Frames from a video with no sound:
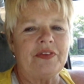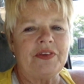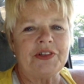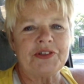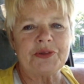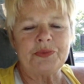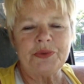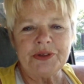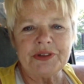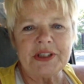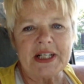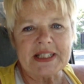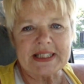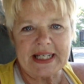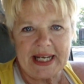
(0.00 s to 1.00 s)
There's a real
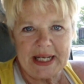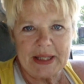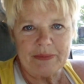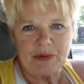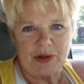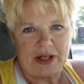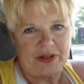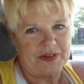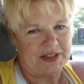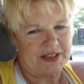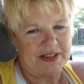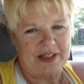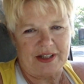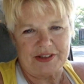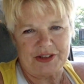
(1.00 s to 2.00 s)
nice campground
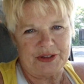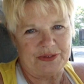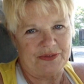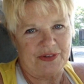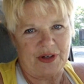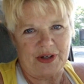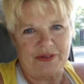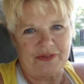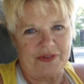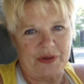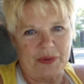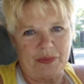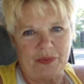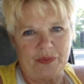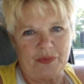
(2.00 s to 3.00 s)
that's not too far
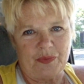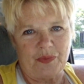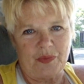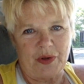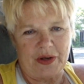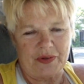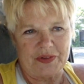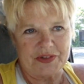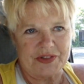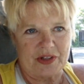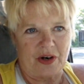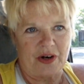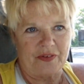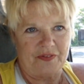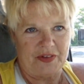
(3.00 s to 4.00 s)
from where this
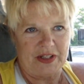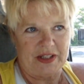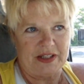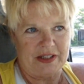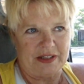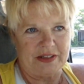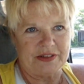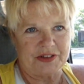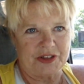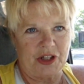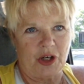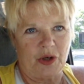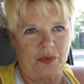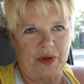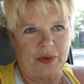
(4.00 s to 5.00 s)
RV is
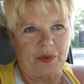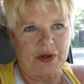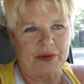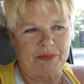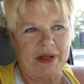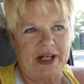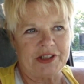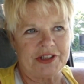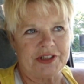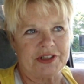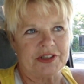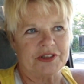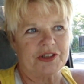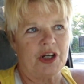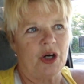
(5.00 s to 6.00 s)
going, where Patches
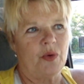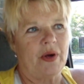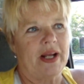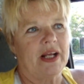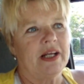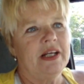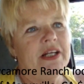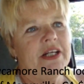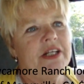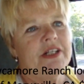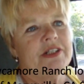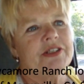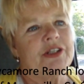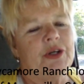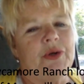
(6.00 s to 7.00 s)
is going.
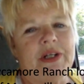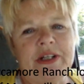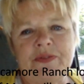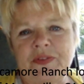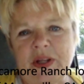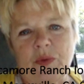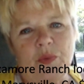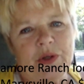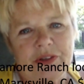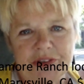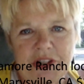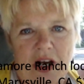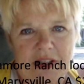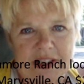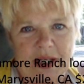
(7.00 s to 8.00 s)
So if they will
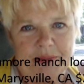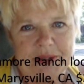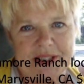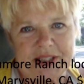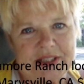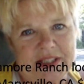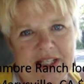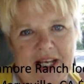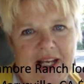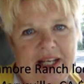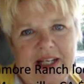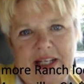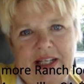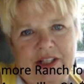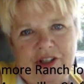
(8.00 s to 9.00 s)
not let me
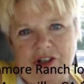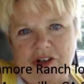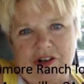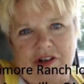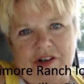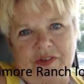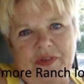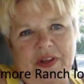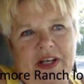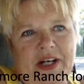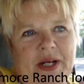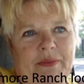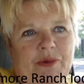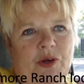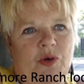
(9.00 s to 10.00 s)
stay in her, then
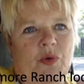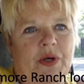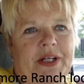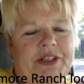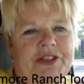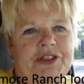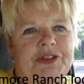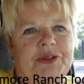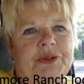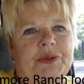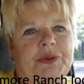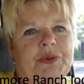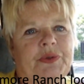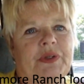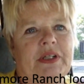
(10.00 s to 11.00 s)
I'm going
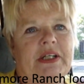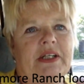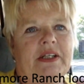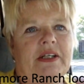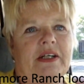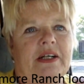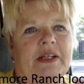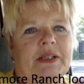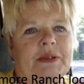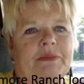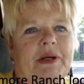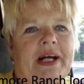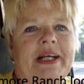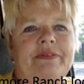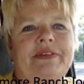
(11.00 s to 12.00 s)
to,
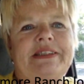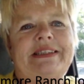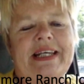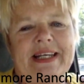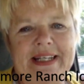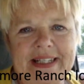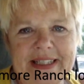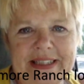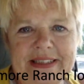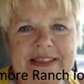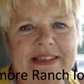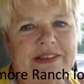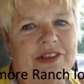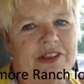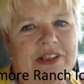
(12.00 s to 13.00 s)
I have a
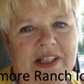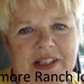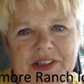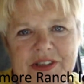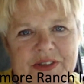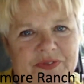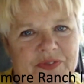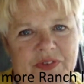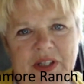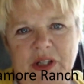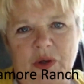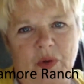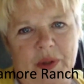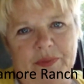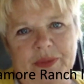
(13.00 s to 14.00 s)
tent and all kinds of
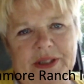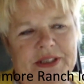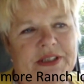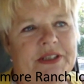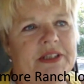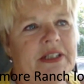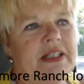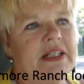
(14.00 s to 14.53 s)
equipment.